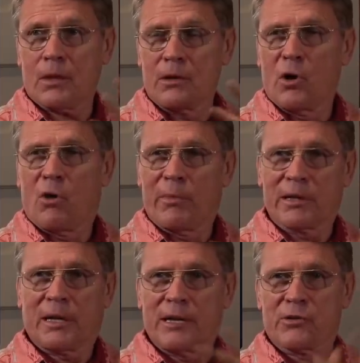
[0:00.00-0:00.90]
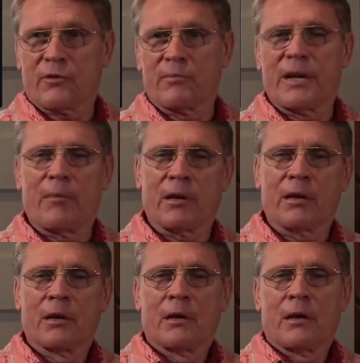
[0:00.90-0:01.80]
Nomenclature from naming,
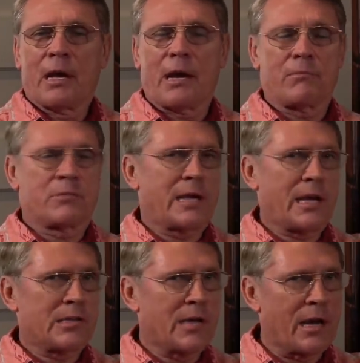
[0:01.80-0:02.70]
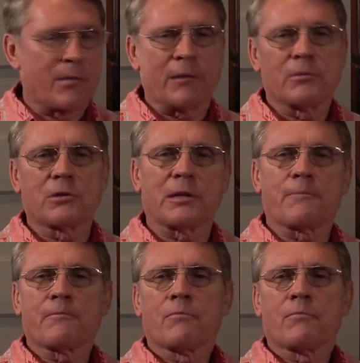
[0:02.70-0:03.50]
and taxonomy. Okay.